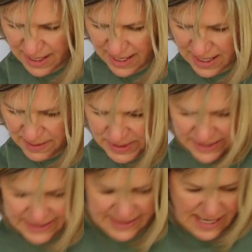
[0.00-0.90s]
And I'm going
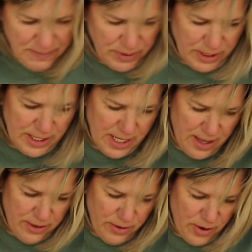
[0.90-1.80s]
to staple
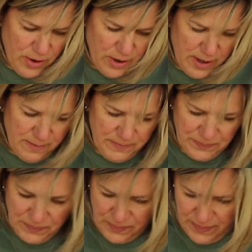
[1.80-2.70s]
another arm
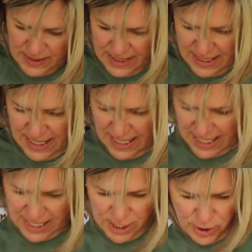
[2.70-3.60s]

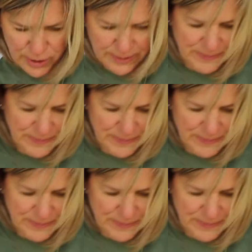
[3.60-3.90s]
here.